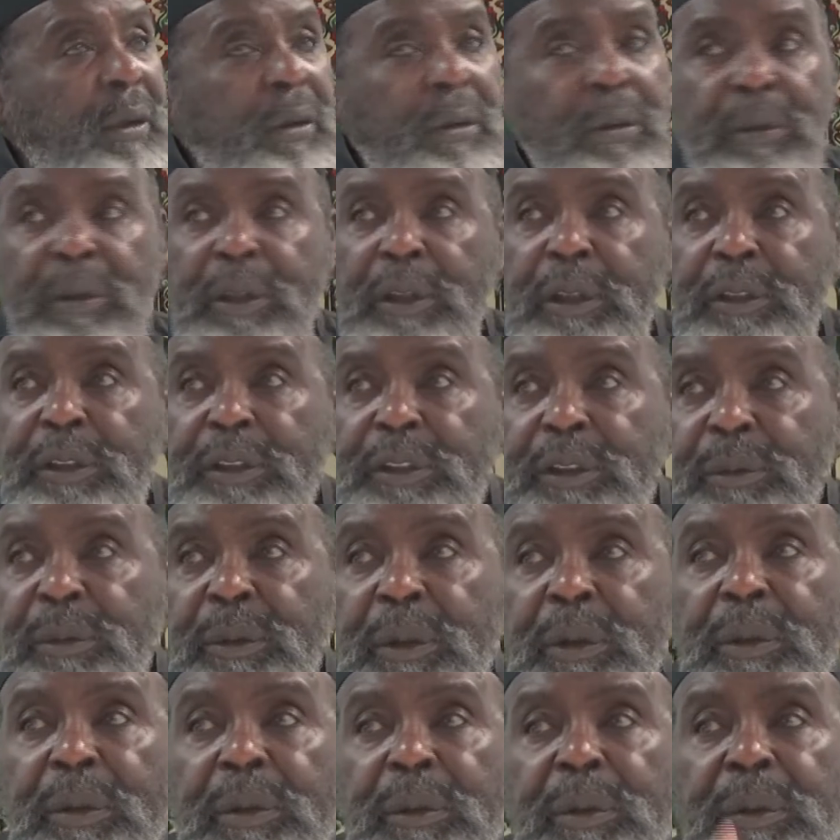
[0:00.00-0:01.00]
And they said, well,
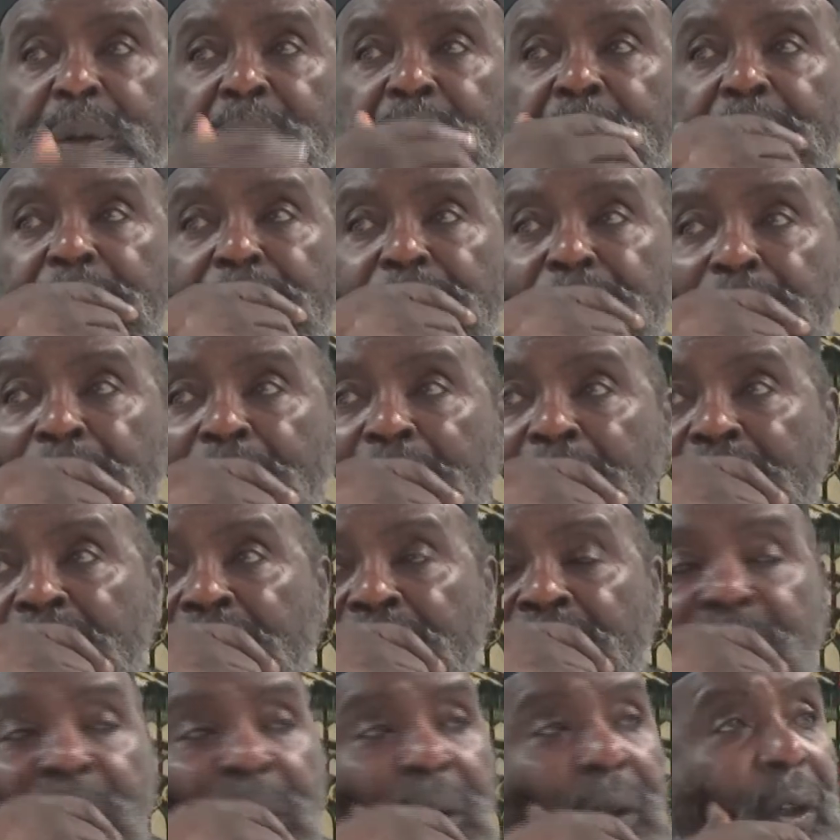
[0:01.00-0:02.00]
we gotta
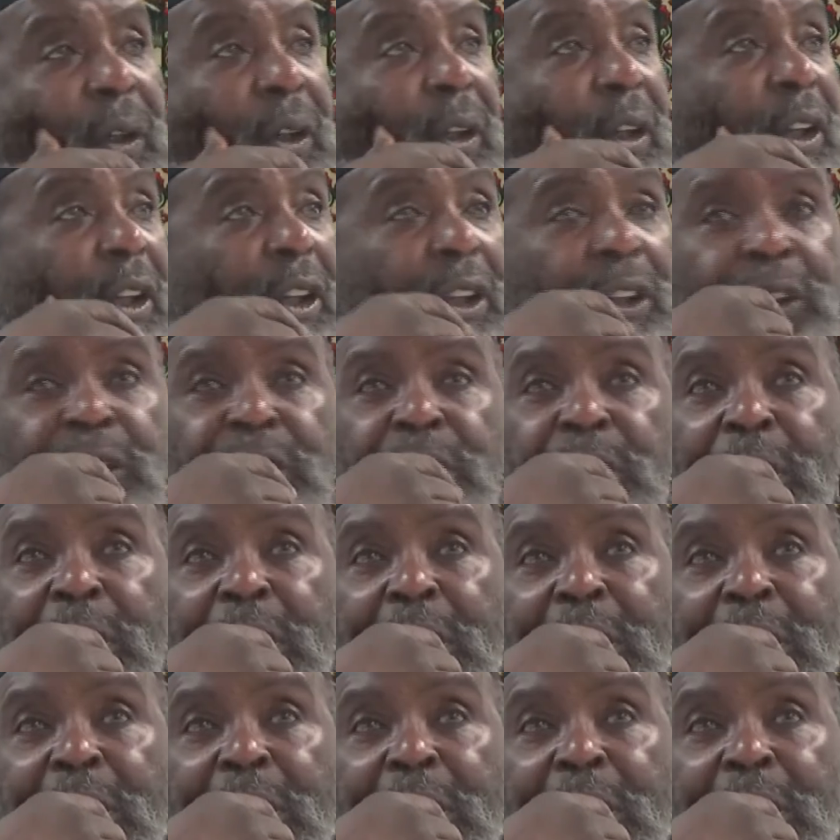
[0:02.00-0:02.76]
join